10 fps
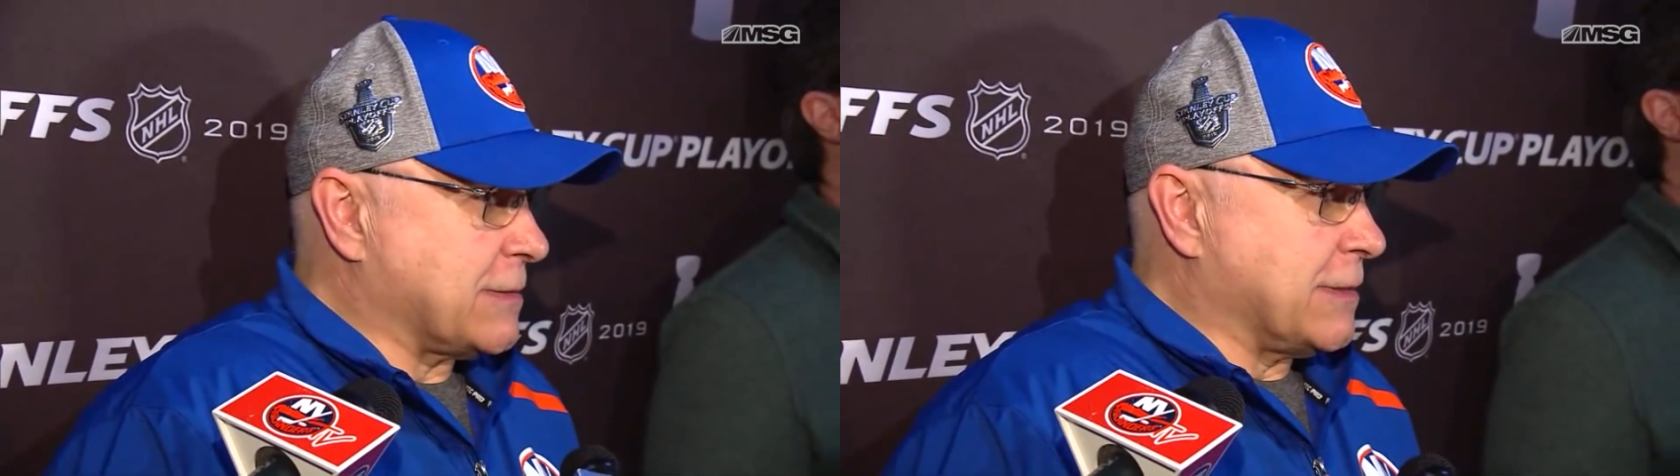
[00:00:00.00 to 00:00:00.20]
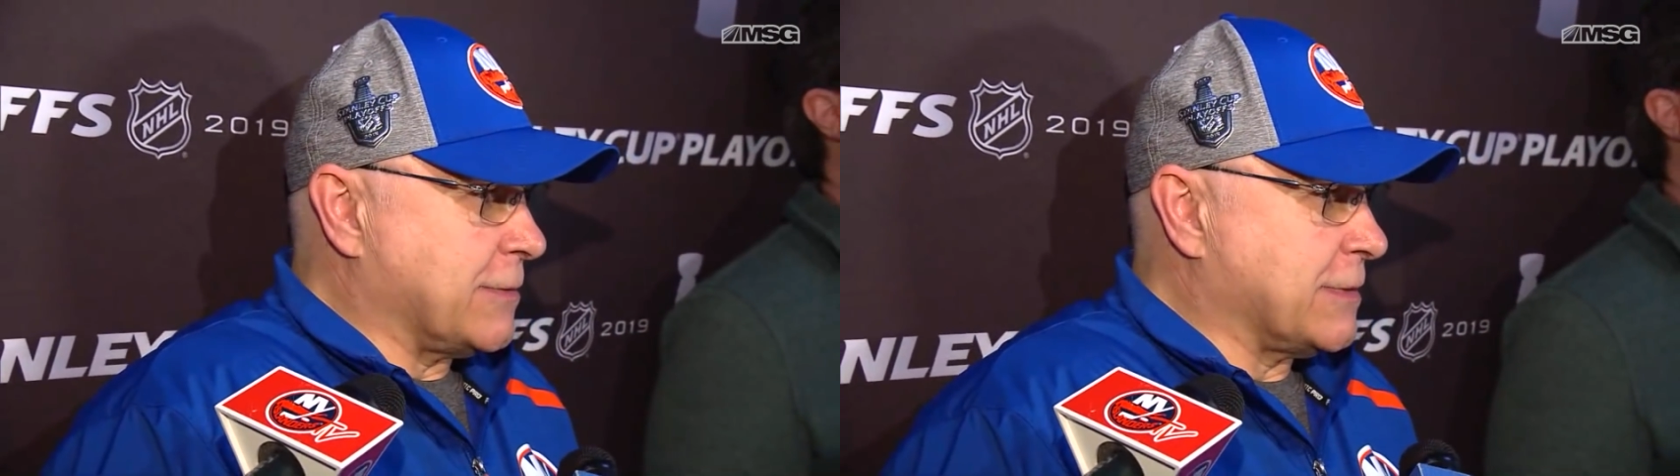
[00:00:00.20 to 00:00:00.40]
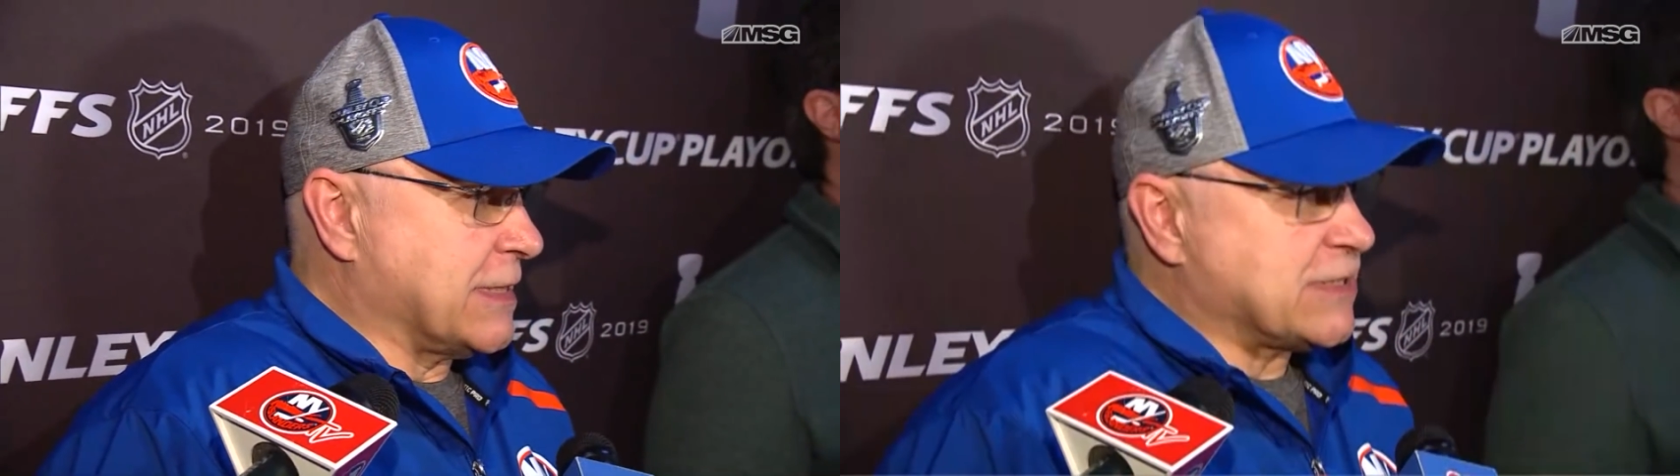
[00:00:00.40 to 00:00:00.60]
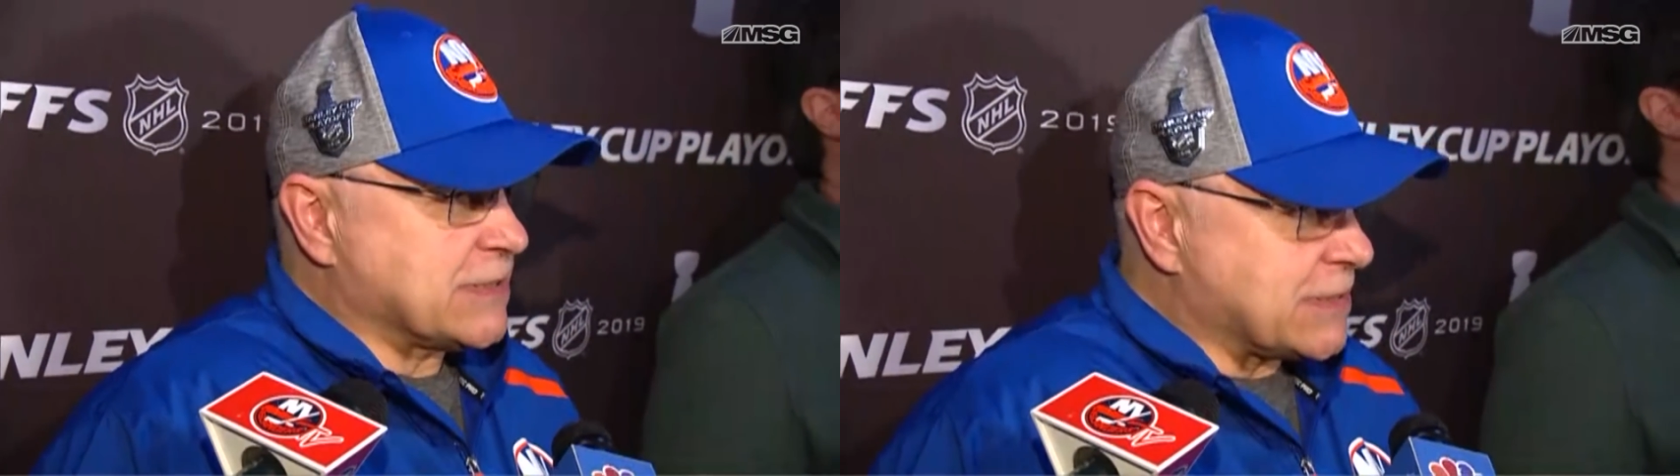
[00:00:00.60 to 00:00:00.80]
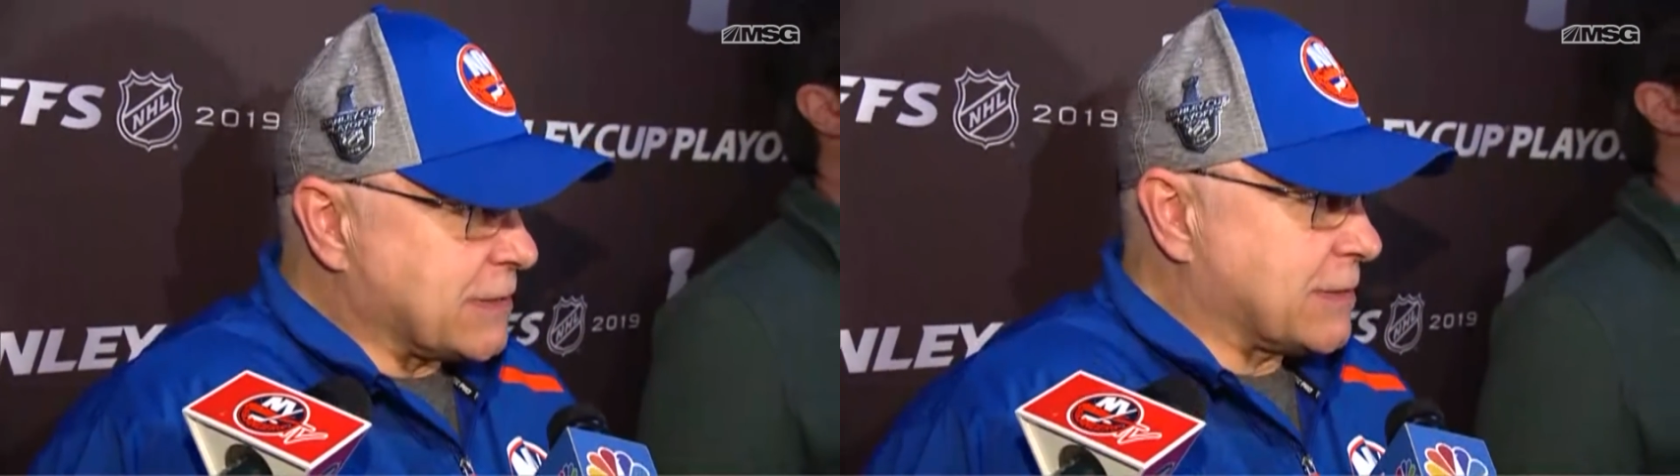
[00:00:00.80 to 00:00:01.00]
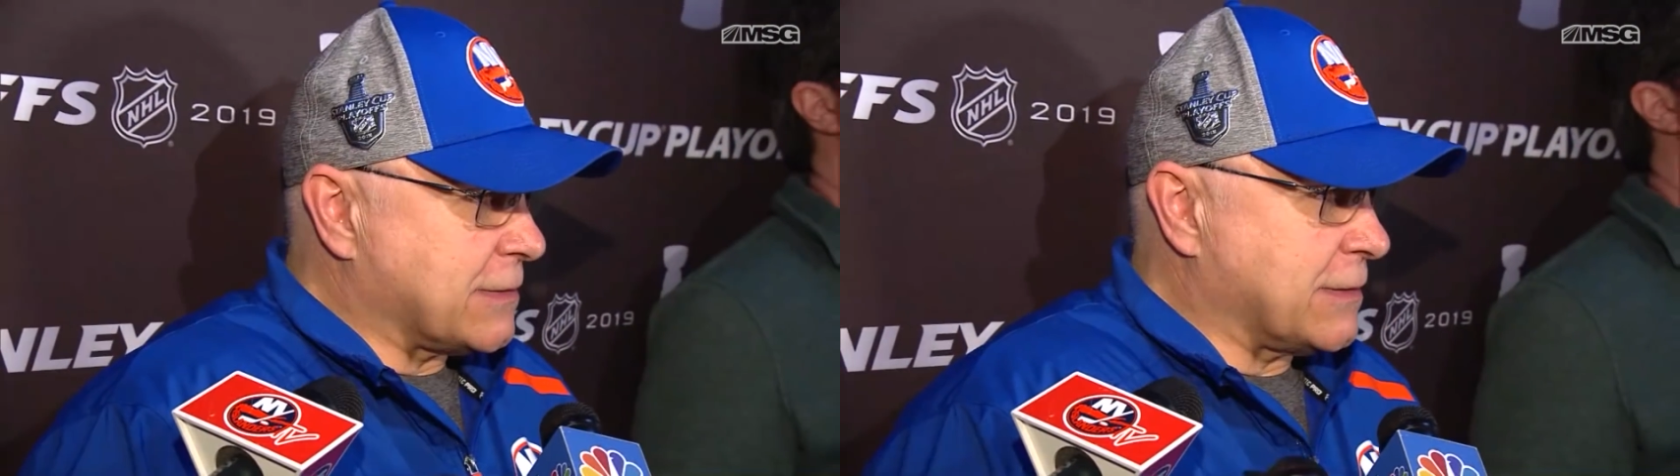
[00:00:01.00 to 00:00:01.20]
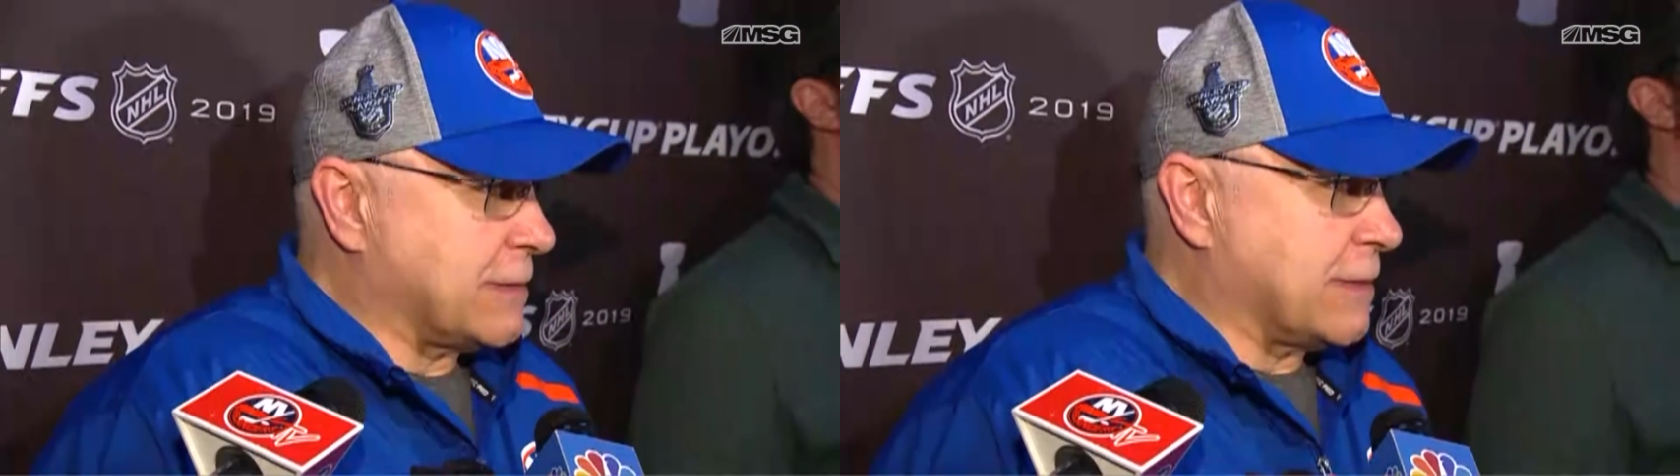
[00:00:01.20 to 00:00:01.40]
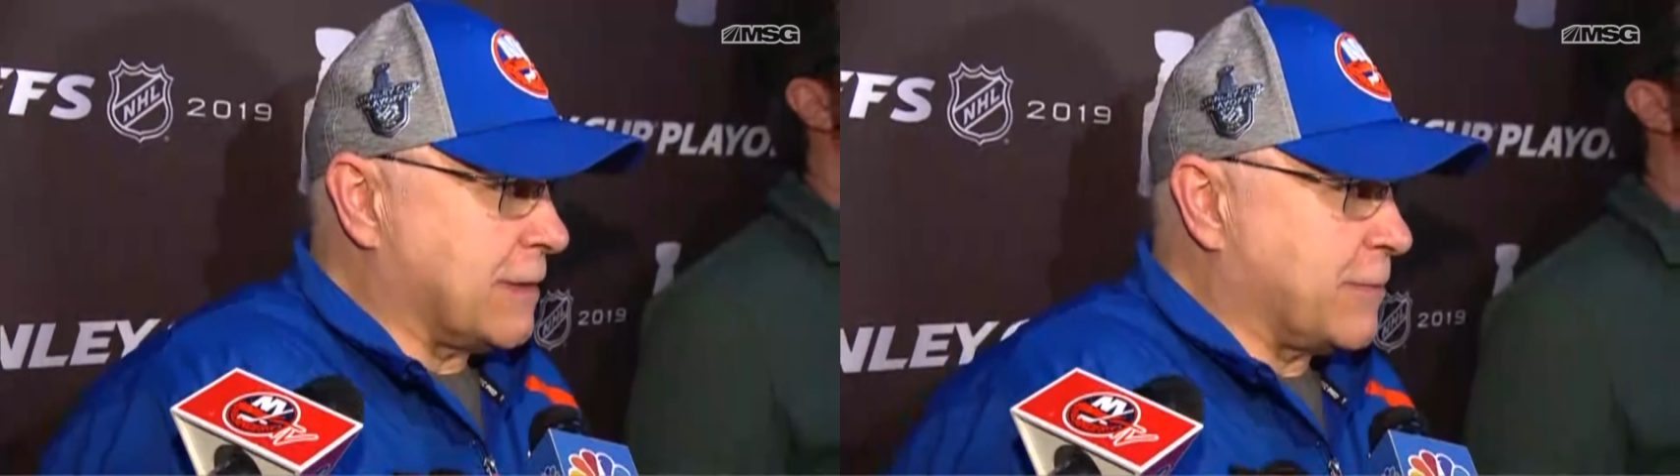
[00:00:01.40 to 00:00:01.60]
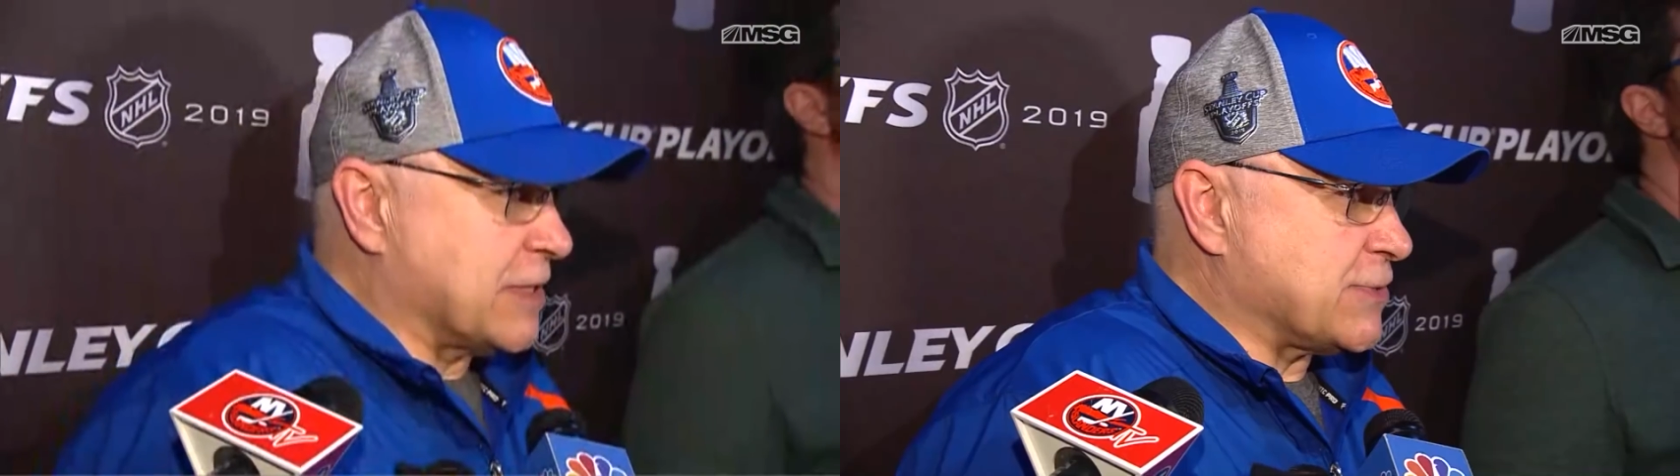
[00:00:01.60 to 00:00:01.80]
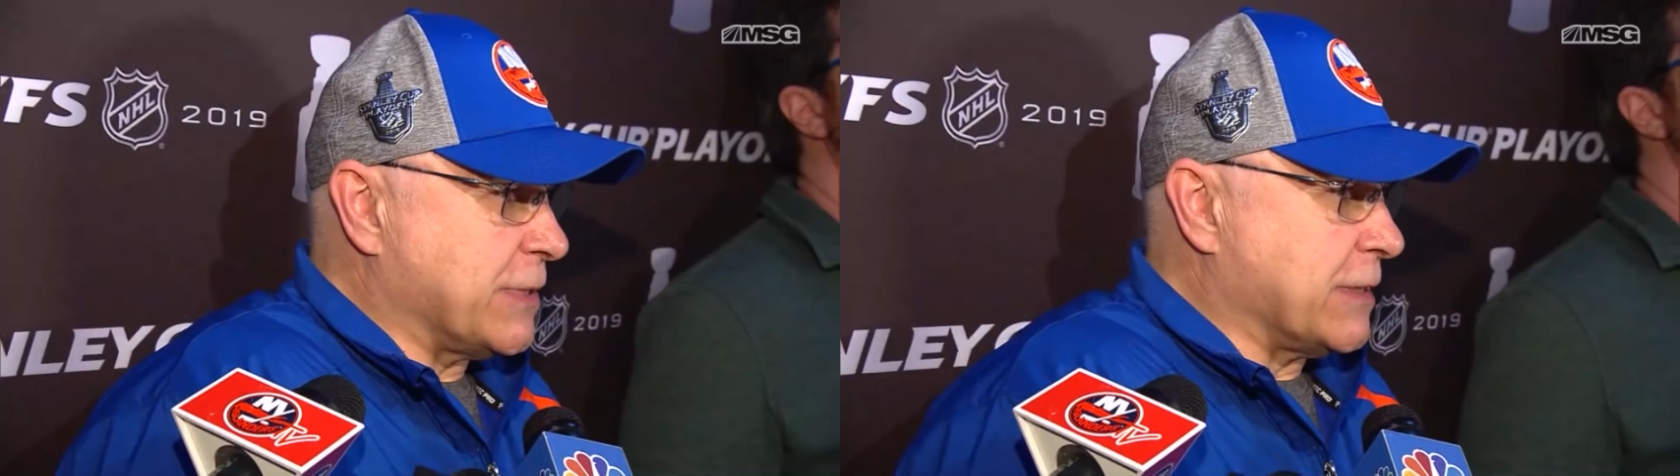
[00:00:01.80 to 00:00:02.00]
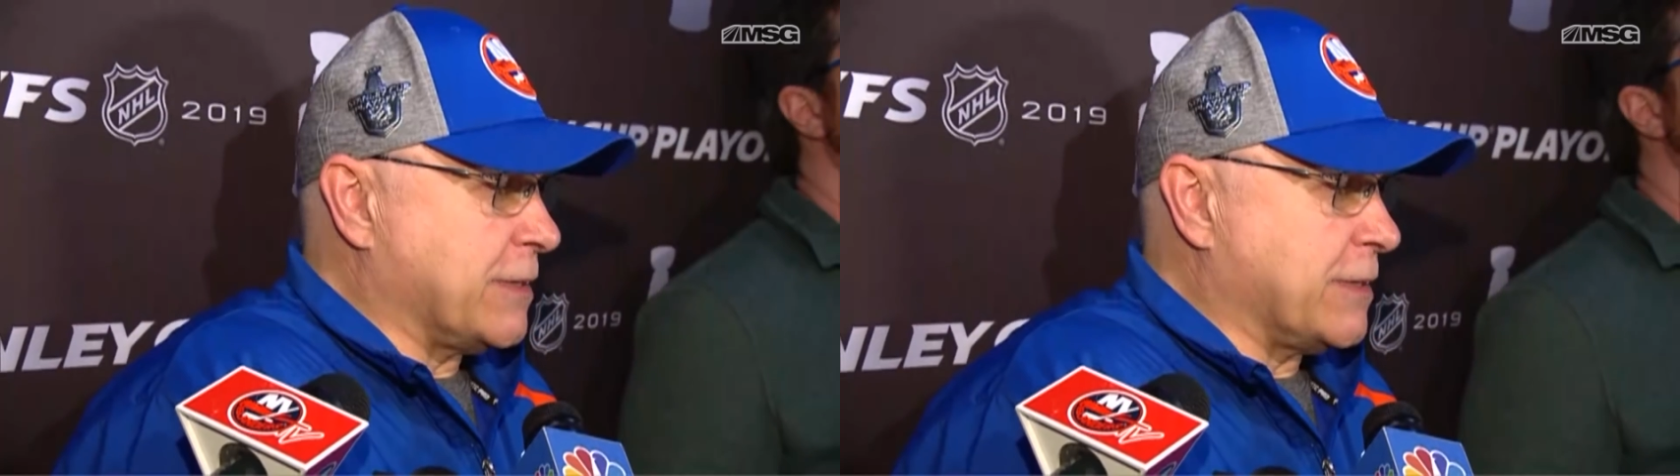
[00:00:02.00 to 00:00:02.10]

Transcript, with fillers: you know this is a, a must win.